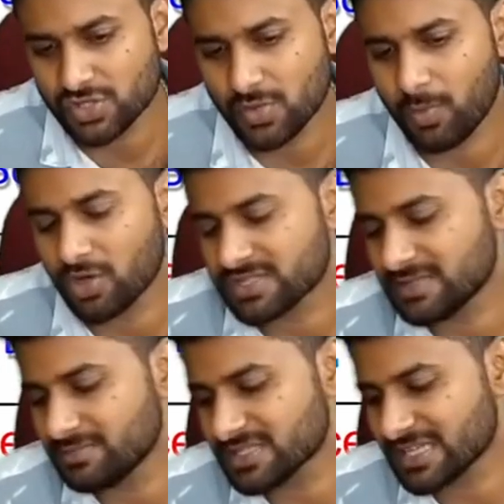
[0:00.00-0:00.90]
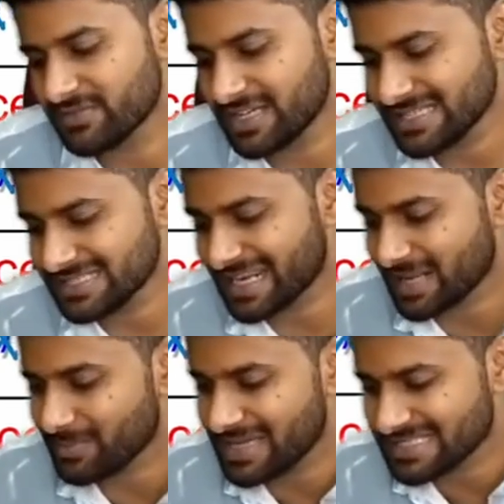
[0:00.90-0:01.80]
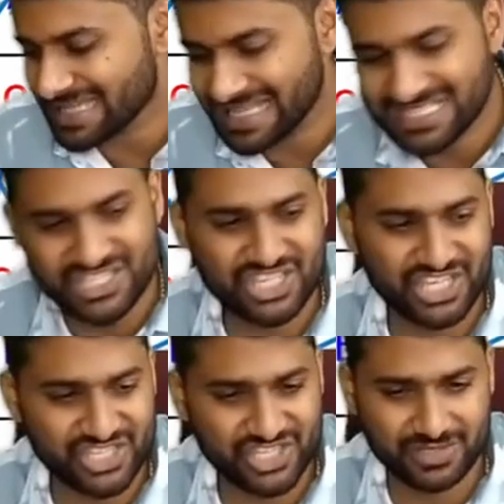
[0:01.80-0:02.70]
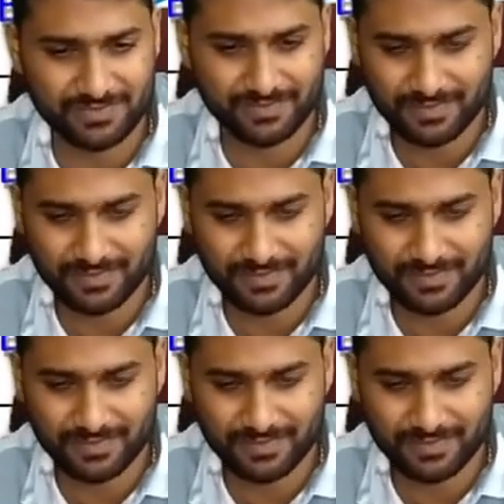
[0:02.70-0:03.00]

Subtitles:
So box number 7 is remains unchanged.